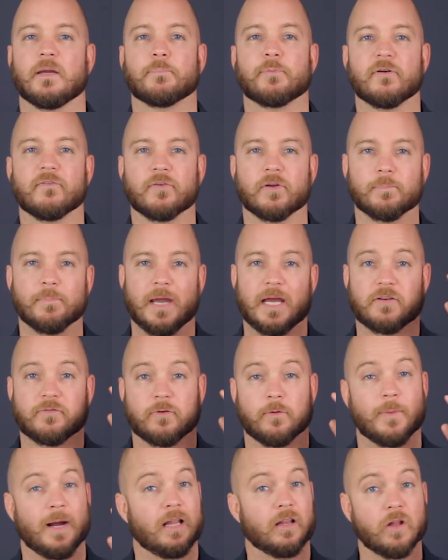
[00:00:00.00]
a perfect match
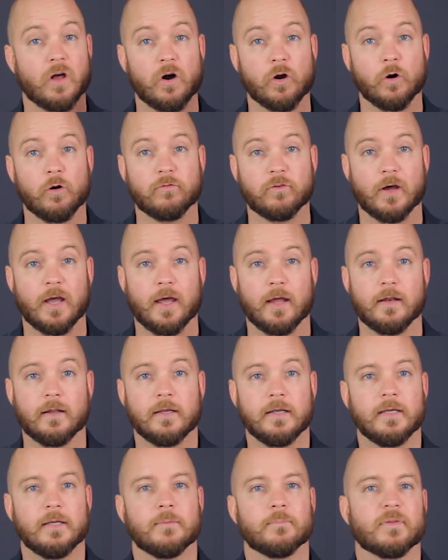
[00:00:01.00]
for my long oval head,
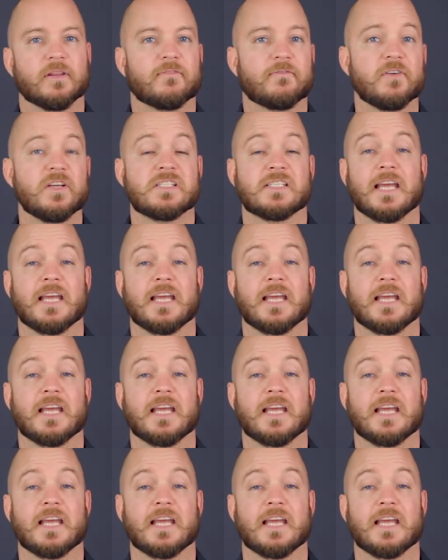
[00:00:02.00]
but fits